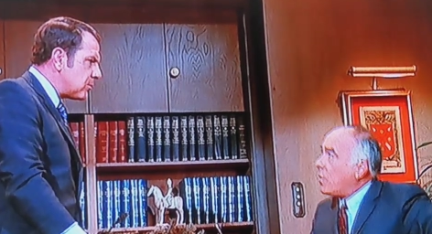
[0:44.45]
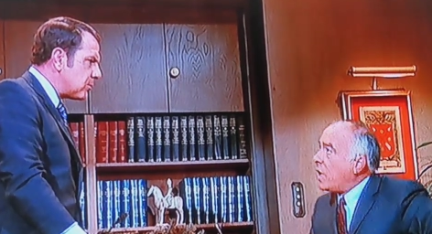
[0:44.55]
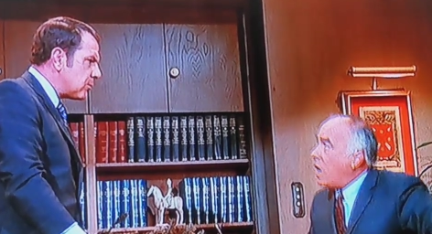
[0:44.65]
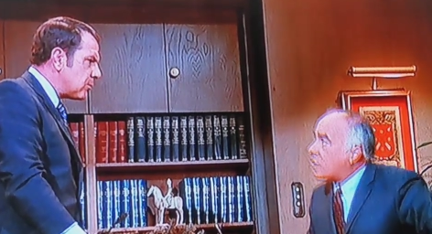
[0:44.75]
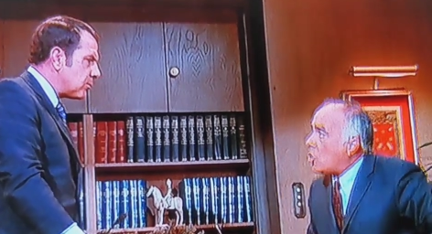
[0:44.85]

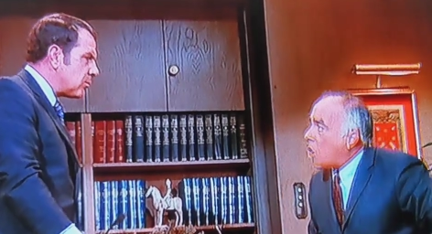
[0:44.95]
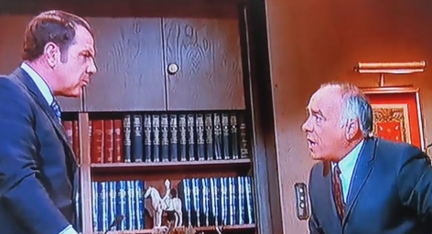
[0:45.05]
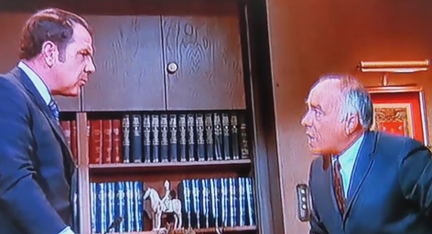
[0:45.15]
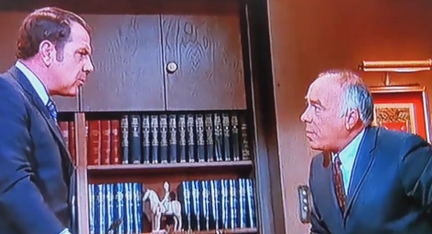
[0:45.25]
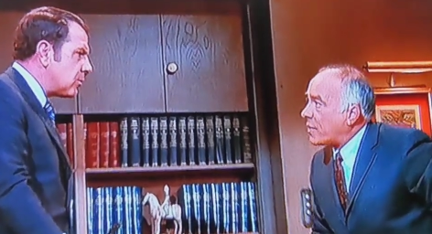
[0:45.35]
Speaker 1: We are
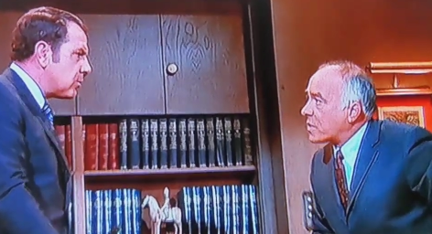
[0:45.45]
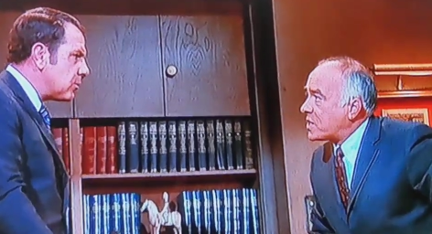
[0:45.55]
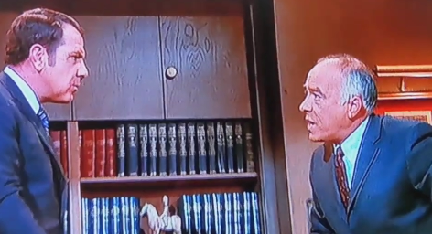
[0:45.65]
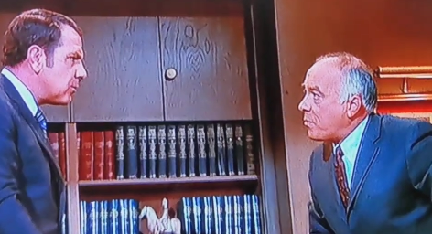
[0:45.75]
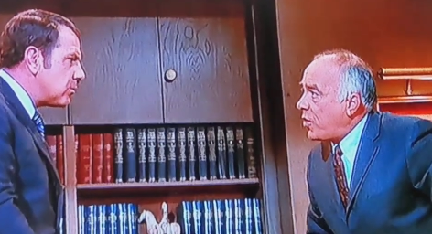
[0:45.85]
talking about the
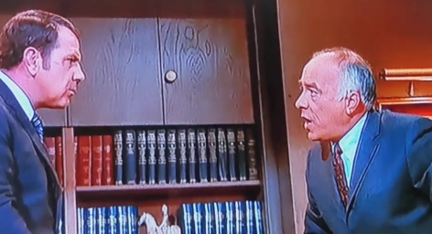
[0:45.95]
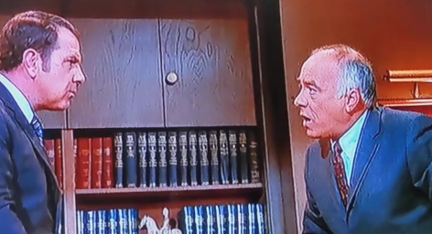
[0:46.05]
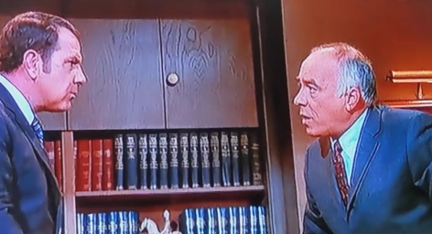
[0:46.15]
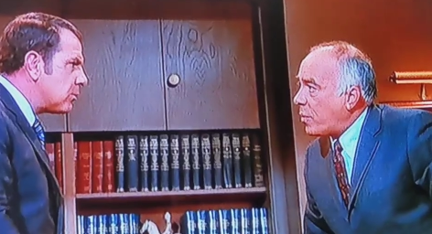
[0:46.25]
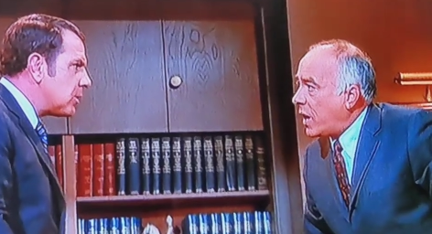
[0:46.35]
same thing,
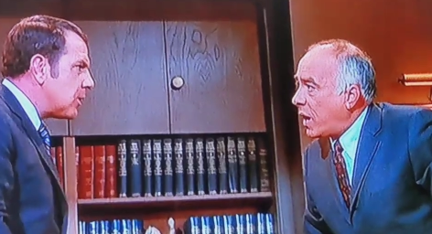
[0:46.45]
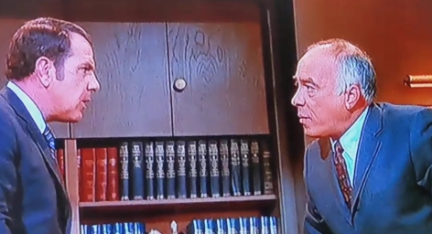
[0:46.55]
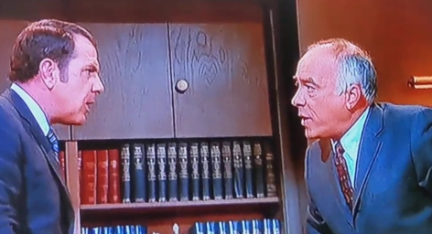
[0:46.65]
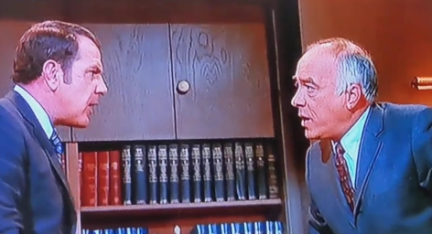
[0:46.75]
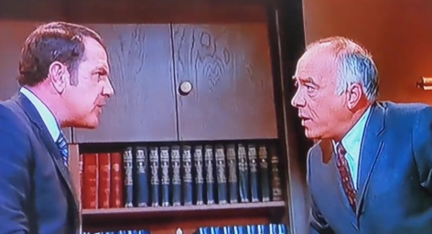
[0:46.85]
aren't we,
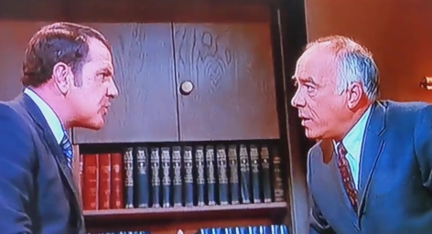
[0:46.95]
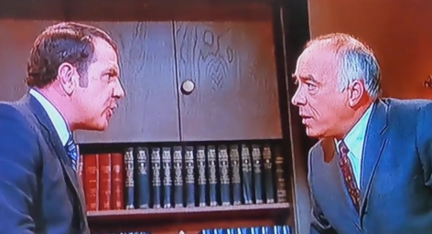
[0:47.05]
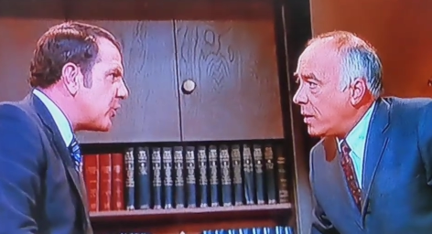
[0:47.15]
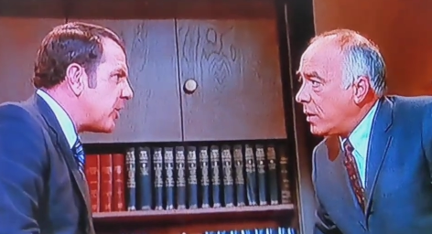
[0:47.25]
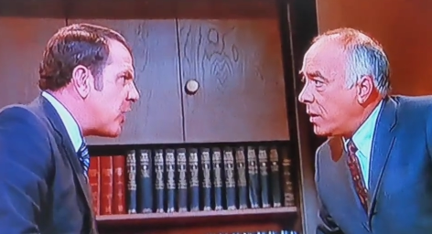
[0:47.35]
Larabee? I
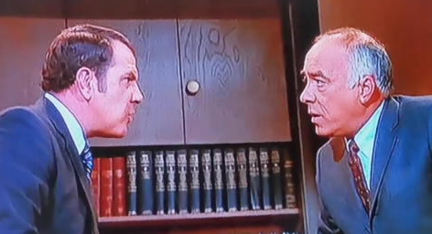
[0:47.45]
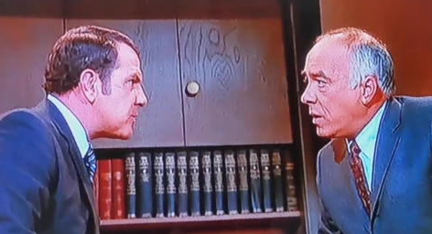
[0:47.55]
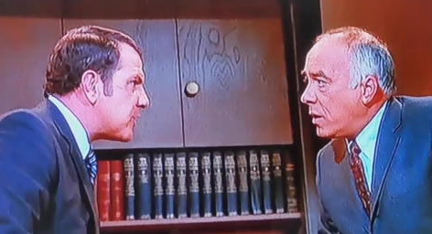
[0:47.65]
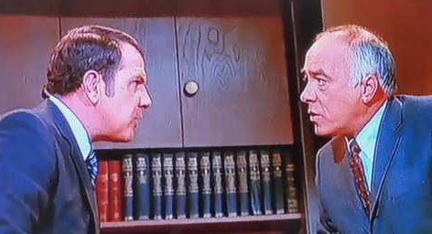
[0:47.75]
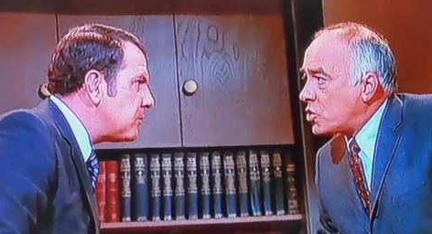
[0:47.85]
certainly hope
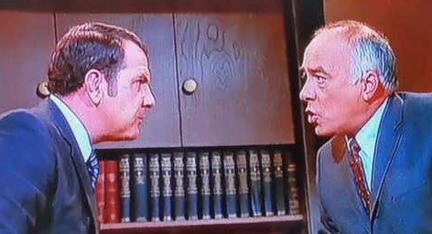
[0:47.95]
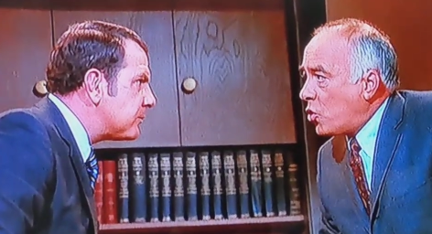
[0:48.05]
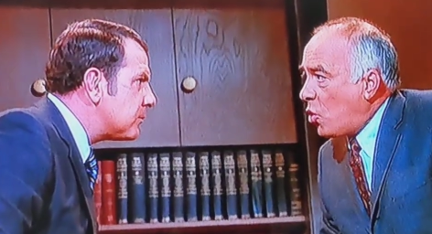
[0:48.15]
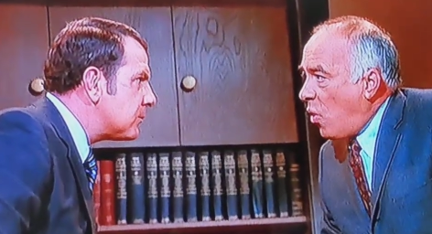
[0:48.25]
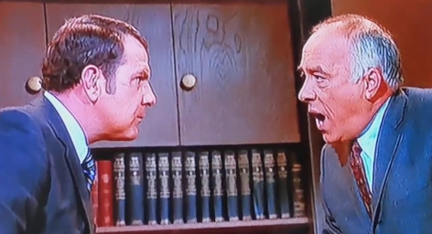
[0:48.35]
so. So
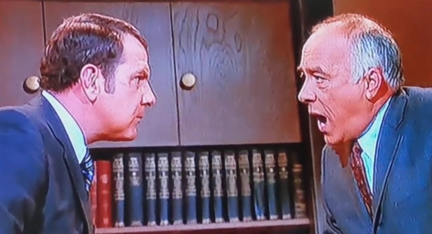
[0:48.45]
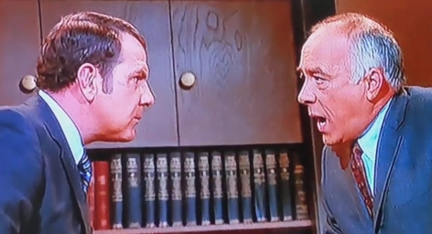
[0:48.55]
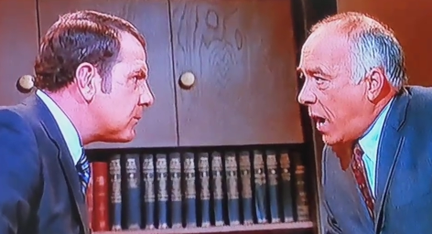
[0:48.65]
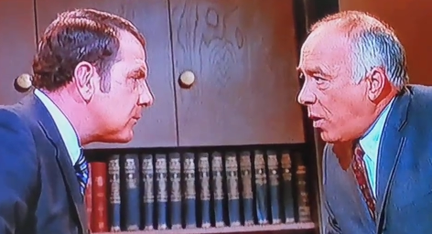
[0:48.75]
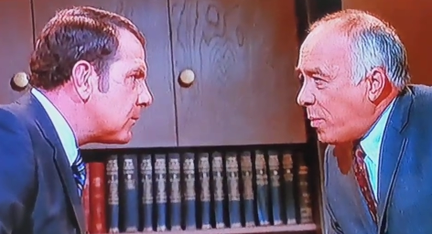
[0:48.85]
do I,
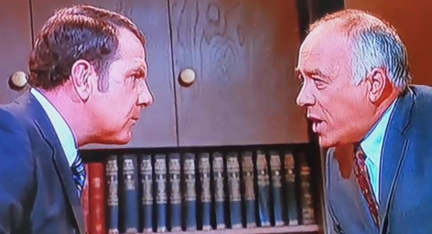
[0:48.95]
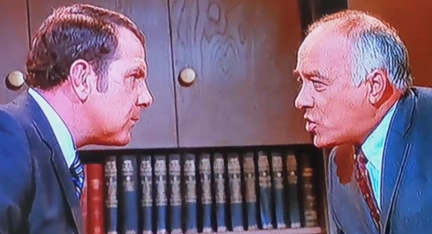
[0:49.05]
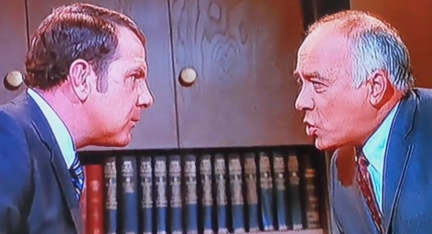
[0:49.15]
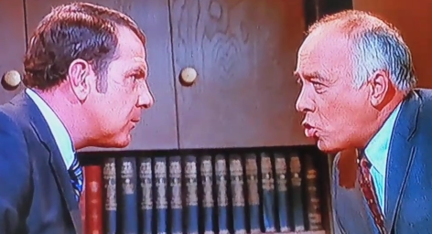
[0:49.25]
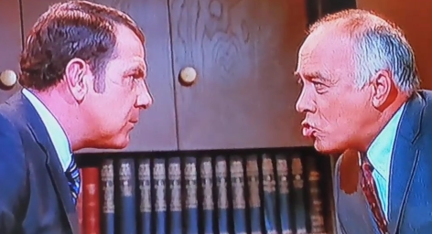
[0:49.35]
Larabee.
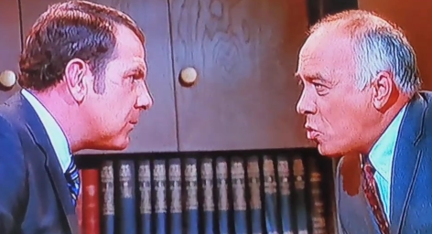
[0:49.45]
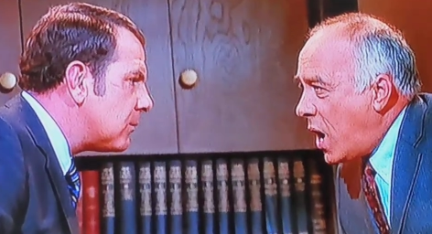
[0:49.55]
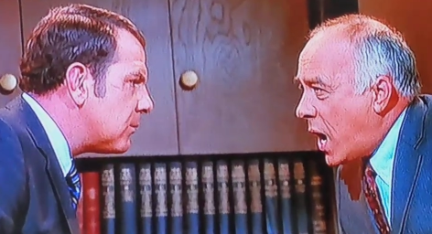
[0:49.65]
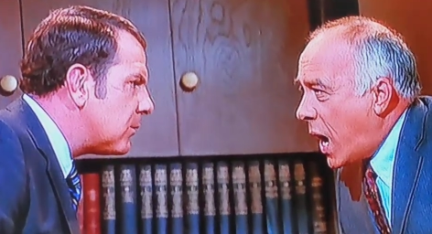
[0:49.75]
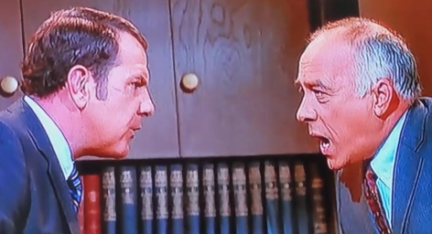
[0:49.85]
So do
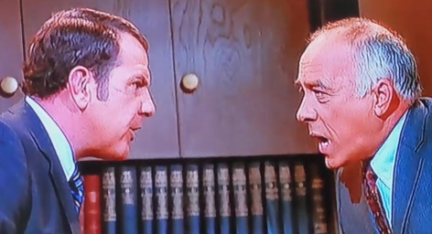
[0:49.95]
I.